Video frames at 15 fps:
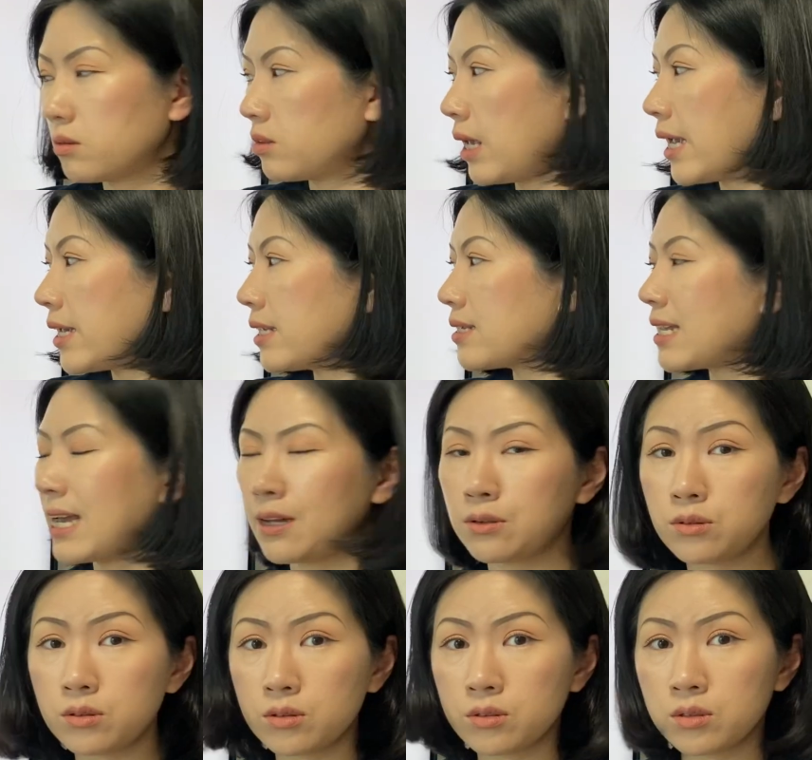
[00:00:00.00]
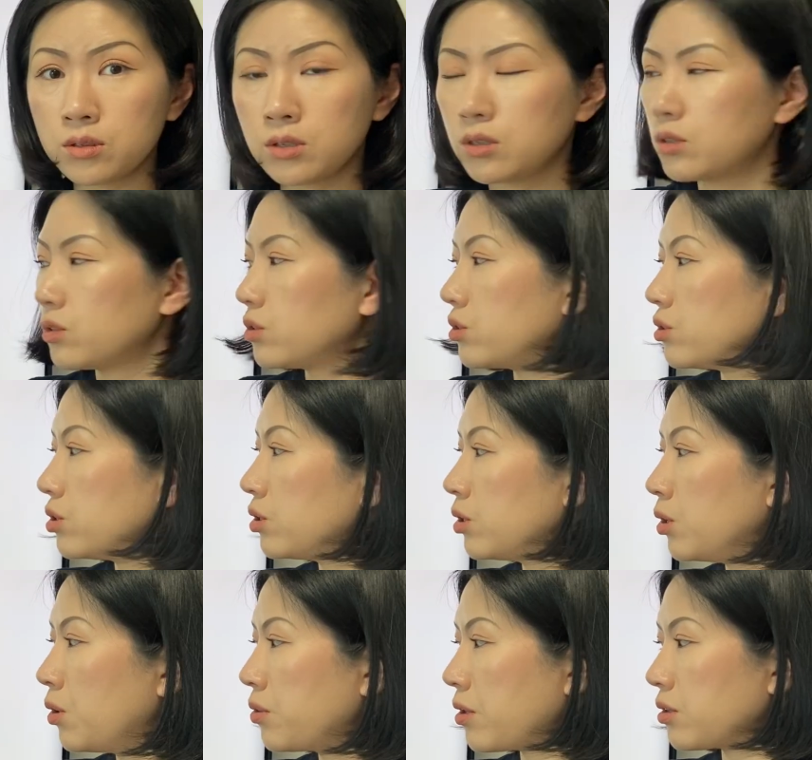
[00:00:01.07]
take it down
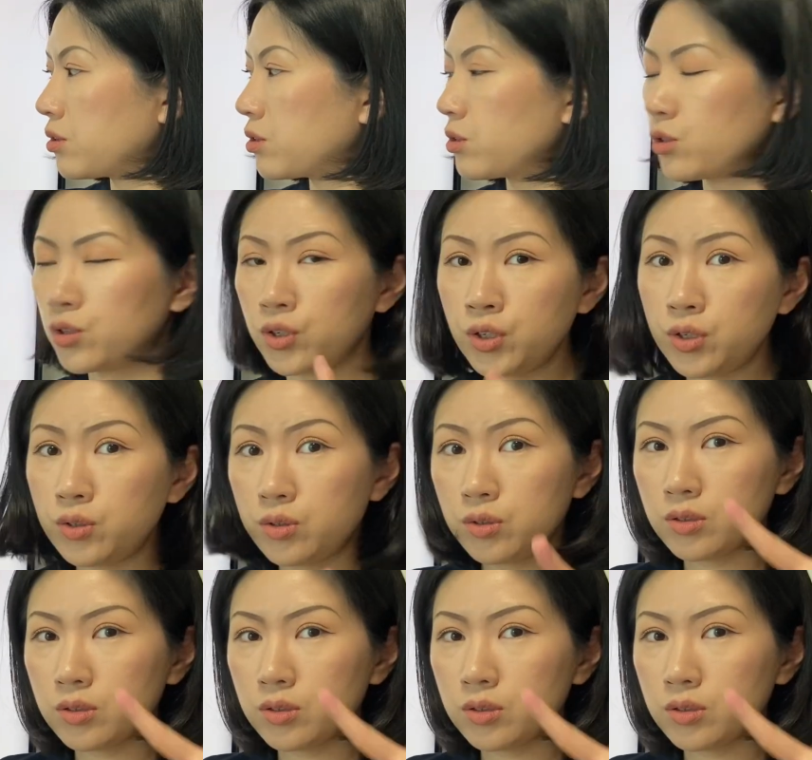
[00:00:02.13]
to the two